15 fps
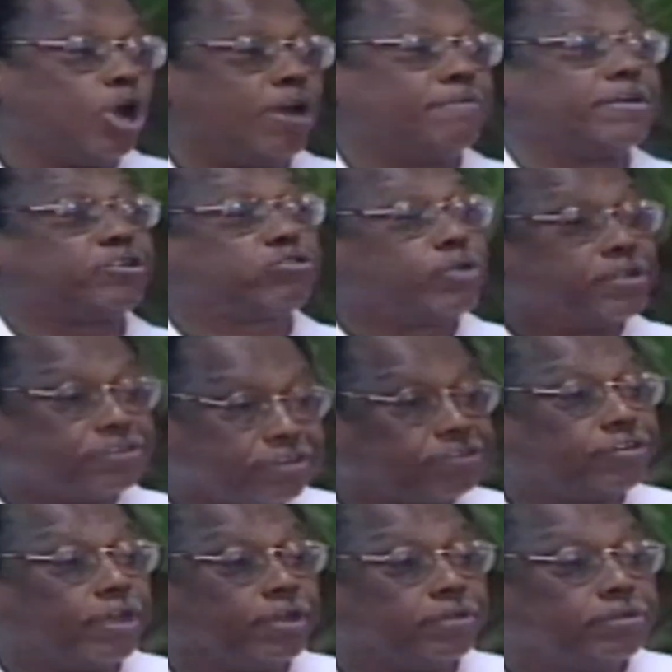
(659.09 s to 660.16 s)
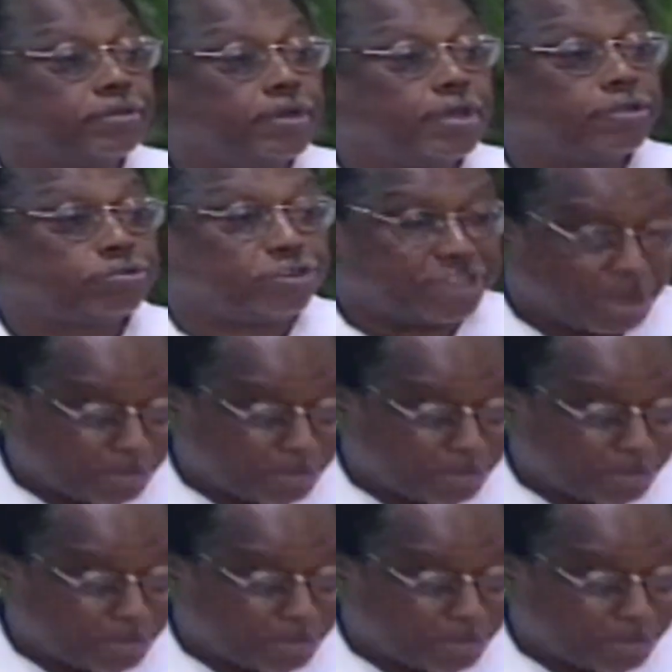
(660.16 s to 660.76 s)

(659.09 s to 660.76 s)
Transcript: of a transition to